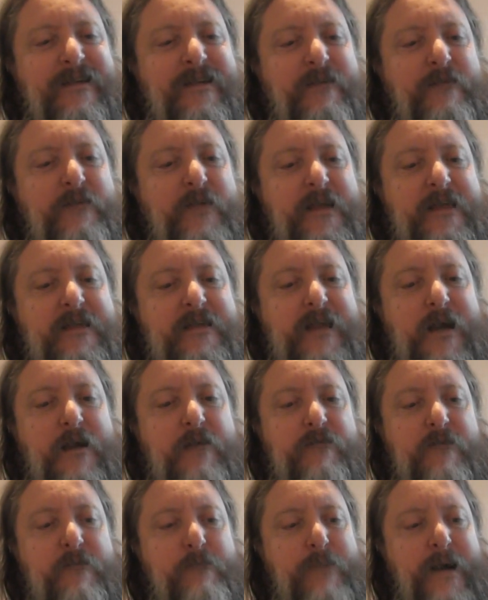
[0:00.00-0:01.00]
things go
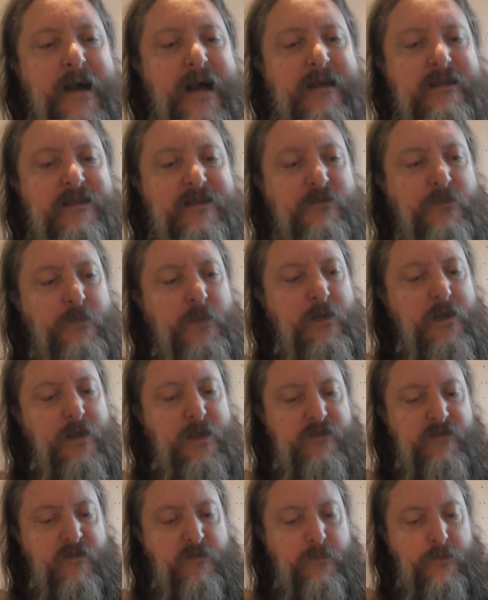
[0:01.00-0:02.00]
from bad to
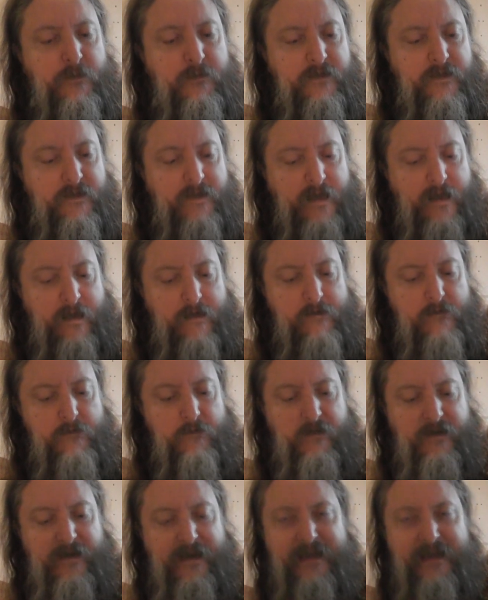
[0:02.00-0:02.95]
worse for Booster Go. And